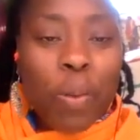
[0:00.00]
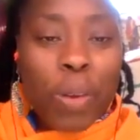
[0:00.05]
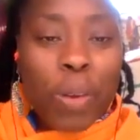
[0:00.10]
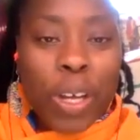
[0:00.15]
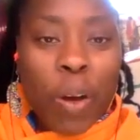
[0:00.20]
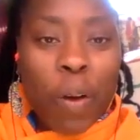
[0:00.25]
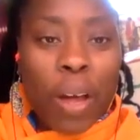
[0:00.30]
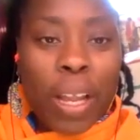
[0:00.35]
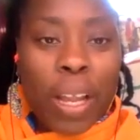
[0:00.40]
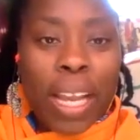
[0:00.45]
we
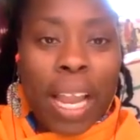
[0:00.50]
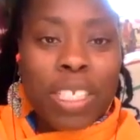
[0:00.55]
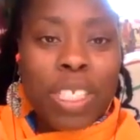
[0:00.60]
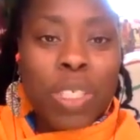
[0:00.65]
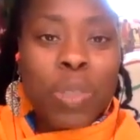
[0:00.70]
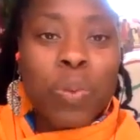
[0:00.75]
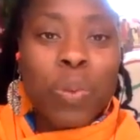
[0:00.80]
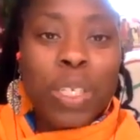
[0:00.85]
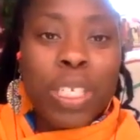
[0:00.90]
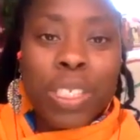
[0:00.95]
go on, I
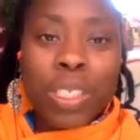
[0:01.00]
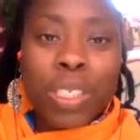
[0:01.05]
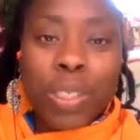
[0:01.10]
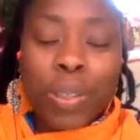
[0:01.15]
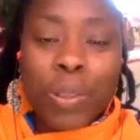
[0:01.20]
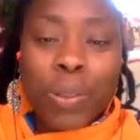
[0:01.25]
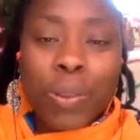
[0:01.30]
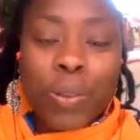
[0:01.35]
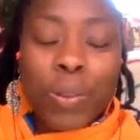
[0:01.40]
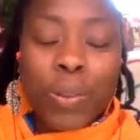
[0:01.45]
just wanted
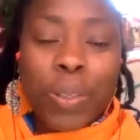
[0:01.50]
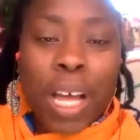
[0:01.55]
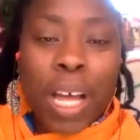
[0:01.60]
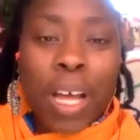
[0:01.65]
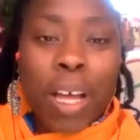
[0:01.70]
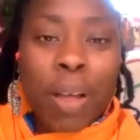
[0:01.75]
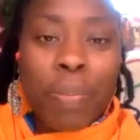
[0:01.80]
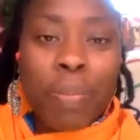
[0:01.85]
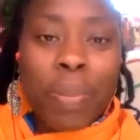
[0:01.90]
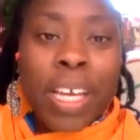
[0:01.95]

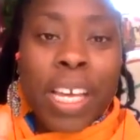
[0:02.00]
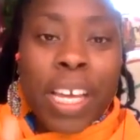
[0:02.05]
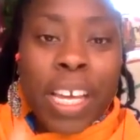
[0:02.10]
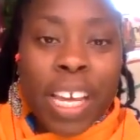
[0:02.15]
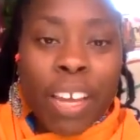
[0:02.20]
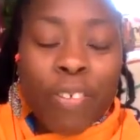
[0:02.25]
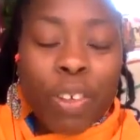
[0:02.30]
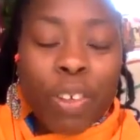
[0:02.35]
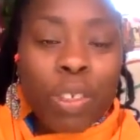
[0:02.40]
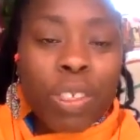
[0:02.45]
to,
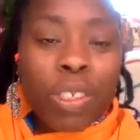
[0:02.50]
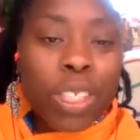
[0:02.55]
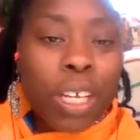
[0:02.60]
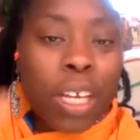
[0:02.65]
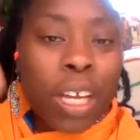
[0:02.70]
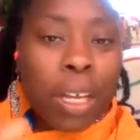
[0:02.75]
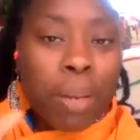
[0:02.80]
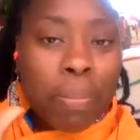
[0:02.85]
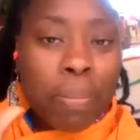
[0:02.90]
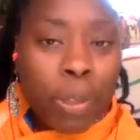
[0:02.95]
if you just
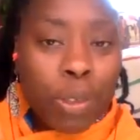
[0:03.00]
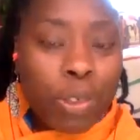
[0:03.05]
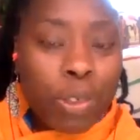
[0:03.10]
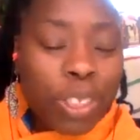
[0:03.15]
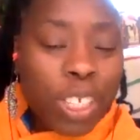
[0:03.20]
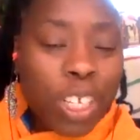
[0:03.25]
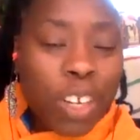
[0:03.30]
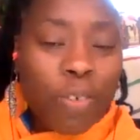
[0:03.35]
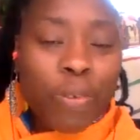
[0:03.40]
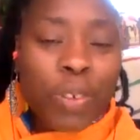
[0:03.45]
unmute
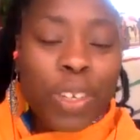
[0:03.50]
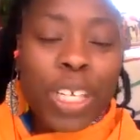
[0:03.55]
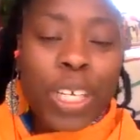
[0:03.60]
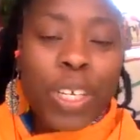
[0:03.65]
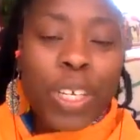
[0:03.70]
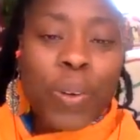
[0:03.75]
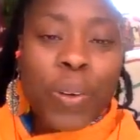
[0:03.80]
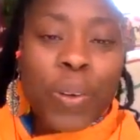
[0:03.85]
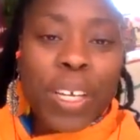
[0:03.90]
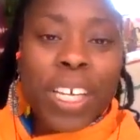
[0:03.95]
yourself really
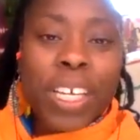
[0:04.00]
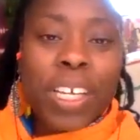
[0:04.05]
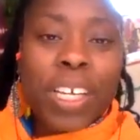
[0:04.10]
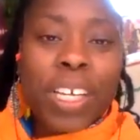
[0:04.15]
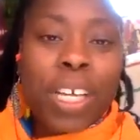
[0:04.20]
quick,